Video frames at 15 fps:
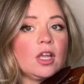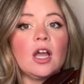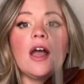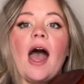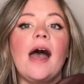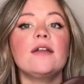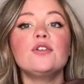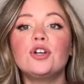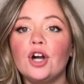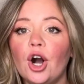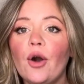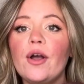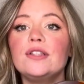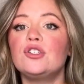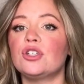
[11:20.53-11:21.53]
And go
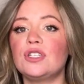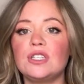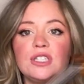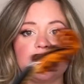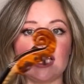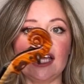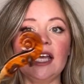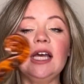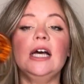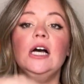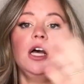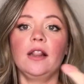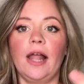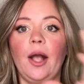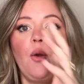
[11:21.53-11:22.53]
and just see
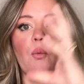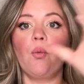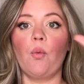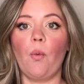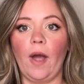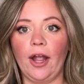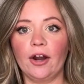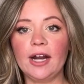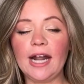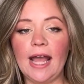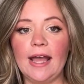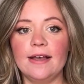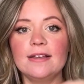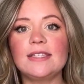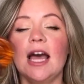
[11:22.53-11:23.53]
like where it
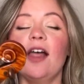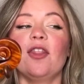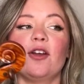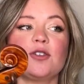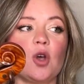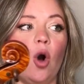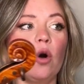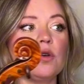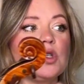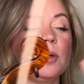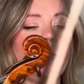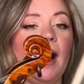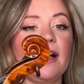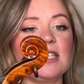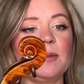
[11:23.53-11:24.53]
is. There's also a
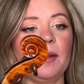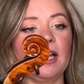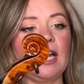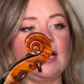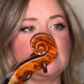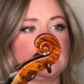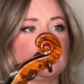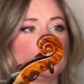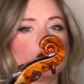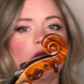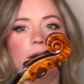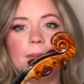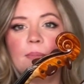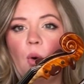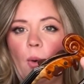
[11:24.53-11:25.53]
possibility it's
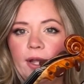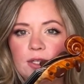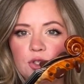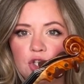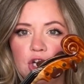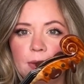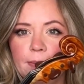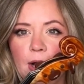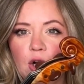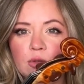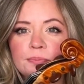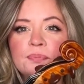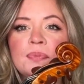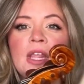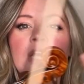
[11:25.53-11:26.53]
certain points in your bow.
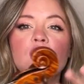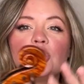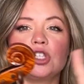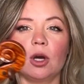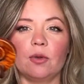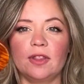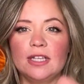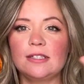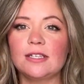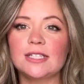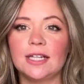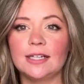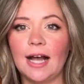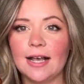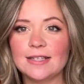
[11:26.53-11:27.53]
So this is the
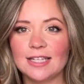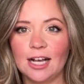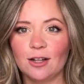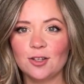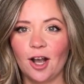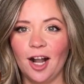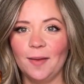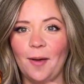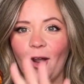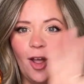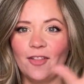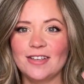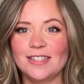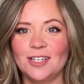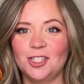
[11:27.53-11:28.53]
last thing I'll talk about on
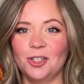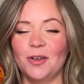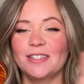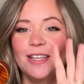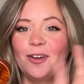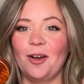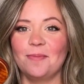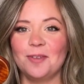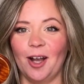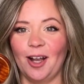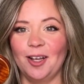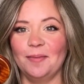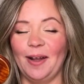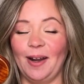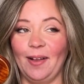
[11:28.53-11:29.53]
this issue because I know I'm talking
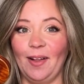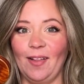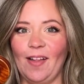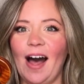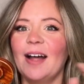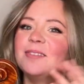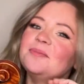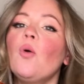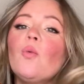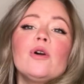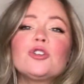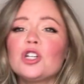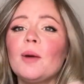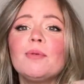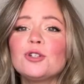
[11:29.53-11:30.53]
about it a lot. We're
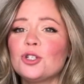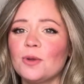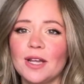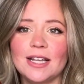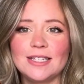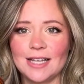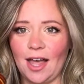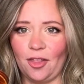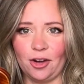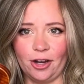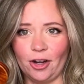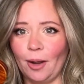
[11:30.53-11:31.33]
troubleshooting together here.